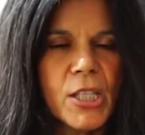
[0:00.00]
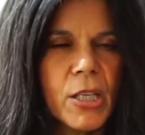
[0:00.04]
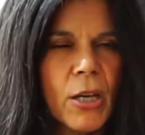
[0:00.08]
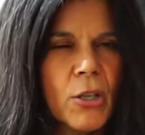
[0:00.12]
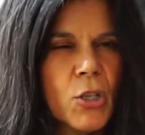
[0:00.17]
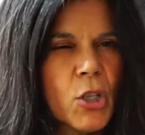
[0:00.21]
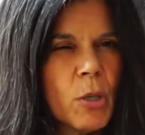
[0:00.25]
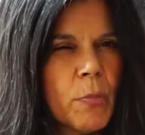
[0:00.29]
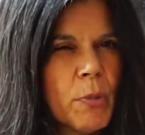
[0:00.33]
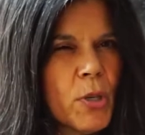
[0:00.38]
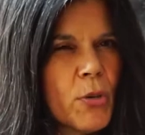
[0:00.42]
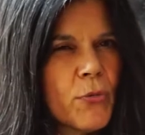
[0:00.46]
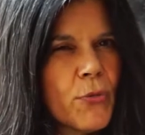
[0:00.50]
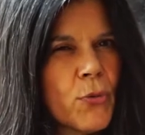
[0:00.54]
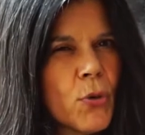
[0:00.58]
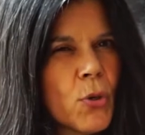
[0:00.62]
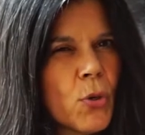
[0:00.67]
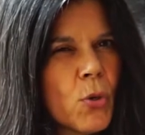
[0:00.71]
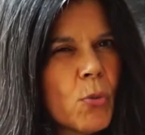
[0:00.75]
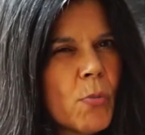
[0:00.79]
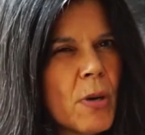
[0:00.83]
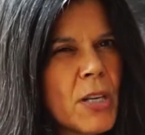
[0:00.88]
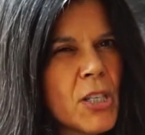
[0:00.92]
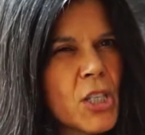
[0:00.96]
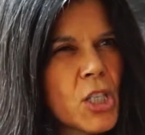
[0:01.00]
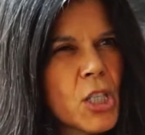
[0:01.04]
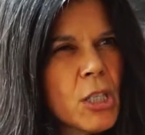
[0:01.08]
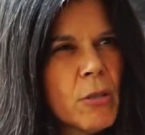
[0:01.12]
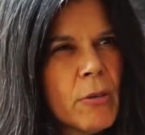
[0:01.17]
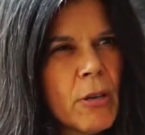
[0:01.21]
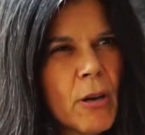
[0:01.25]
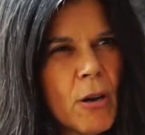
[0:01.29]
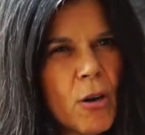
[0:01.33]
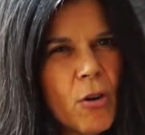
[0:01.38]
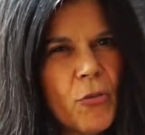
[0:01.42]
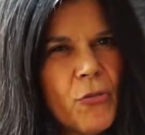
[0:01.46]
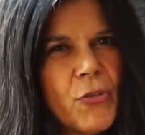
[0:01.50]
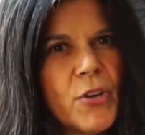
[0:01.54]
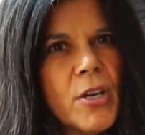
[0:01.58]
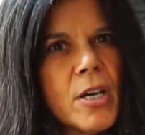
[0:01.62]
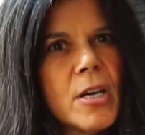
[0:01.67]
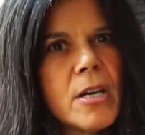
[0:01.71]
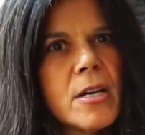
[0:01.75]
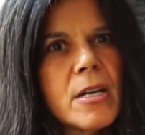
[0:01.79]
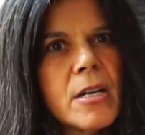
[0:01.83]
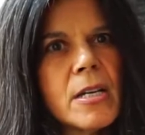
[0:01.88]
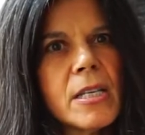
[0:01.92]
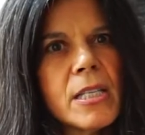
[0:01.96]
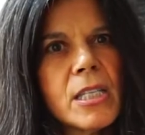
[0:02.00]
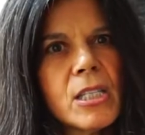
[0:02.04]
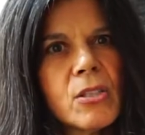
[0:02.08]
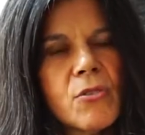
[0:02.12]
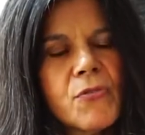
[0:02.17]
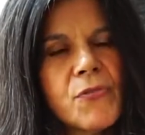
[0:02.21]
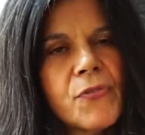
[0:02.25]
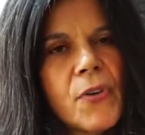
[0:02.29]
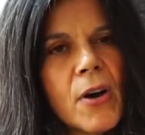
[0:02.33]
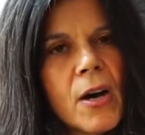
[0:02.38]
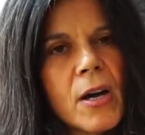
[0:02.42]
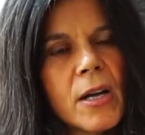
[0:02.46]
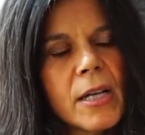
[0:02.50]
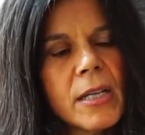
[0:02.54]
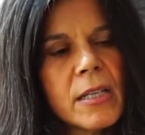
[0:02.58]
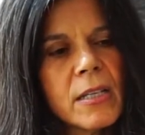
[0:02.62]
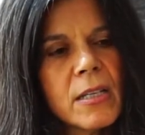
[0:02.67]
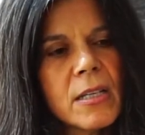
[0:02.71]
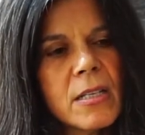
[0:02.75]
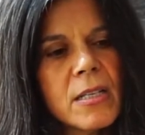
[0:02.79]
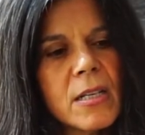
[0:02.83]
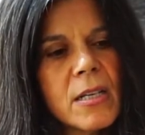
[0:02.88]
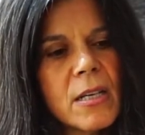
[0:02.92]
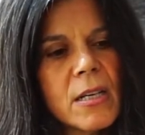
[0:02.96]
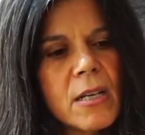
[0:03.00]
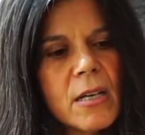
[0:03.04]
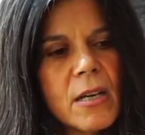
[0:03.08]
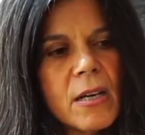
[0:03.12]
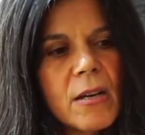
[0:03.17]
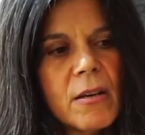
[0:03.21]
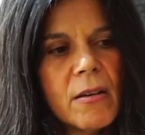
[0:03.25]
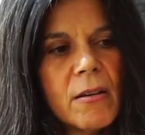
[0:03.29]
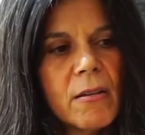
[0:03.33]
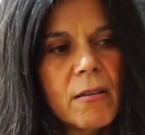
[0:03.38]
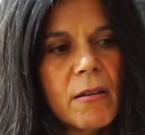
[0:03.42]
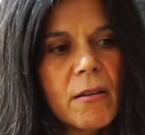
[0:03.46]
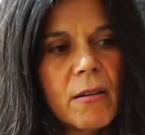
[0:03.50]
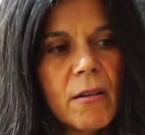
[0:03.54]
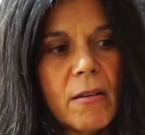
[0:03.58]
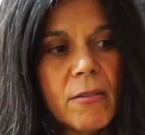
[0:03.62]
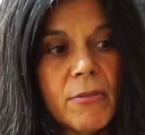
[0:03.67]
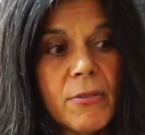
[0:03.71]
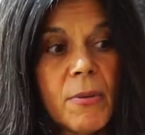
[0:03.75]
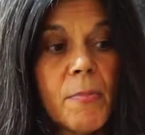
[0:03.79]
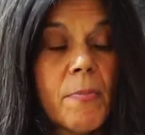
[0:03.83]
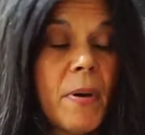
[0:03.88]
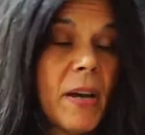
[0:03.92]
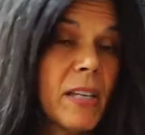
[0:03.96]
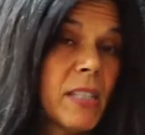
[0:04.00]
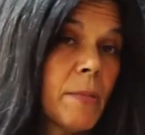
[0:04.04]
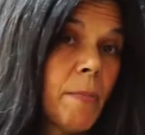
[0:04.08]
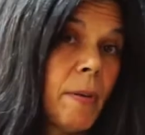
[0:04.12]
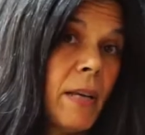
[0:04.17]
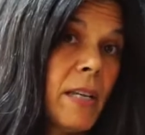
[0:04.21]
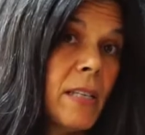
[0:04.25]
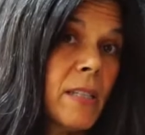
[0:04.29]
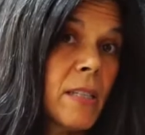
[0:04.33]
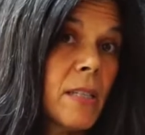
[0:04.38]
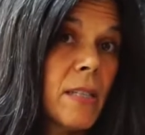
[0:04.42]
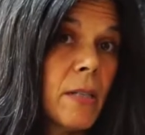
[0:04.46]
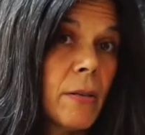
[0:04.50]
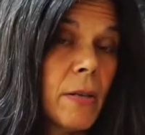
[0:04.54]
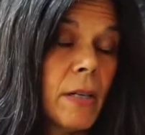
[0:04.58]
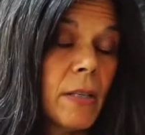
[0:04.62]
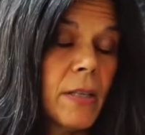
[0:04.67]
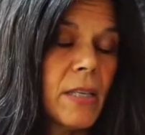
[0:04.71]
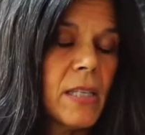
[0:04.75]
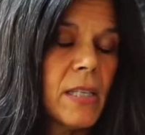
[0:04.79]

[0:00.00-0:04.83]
So it took me for almost 2.5 years to find the best place to do